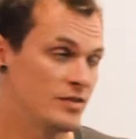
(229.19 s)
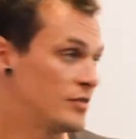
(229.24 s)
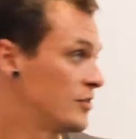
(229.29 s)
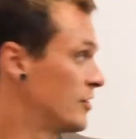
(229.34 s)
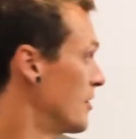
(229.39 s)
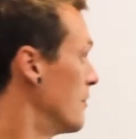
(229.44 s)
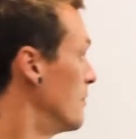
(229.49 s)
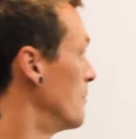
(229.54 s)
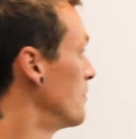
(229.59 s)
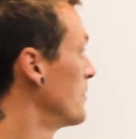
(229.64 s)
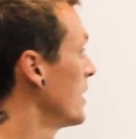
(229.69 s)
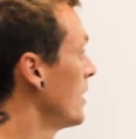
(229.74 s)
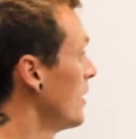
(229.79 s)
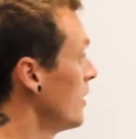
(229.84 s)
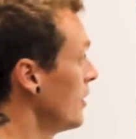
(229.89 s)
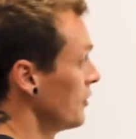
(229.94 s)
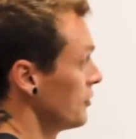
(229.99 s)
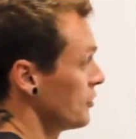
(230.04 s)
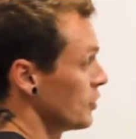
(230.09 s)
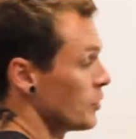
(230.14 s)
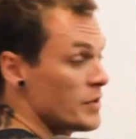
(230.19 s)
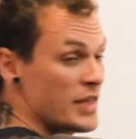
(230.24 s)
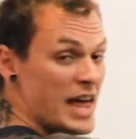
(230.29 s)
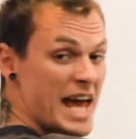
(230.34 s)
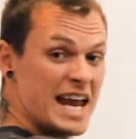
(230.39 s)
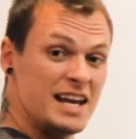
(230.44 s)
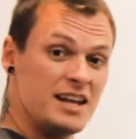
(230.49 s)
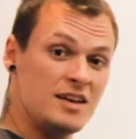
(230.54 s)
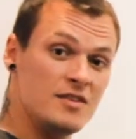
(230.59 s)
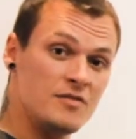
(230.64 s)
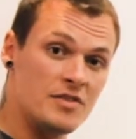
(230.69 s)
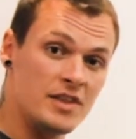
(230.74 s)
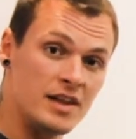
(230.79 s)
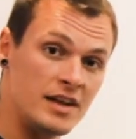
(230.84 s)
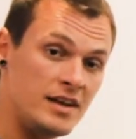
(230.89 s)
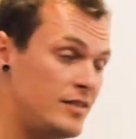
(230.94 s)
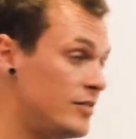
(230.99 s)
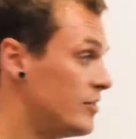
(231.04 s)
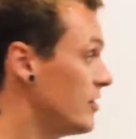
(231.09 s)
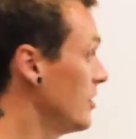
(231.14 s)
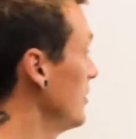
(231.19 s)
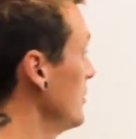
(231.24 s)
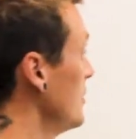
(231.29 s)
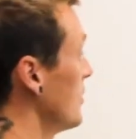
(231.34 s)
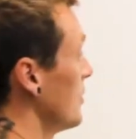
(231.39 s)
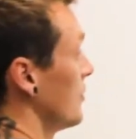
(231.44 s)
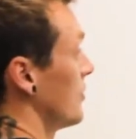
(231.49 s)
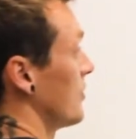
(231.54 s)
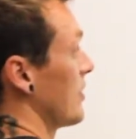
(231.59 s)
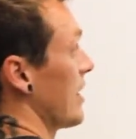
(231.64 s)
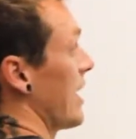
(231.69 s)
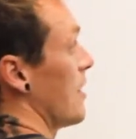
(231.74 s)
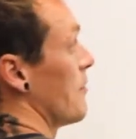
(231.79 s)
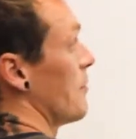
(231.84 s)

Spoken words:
to them. So with any of these, you can start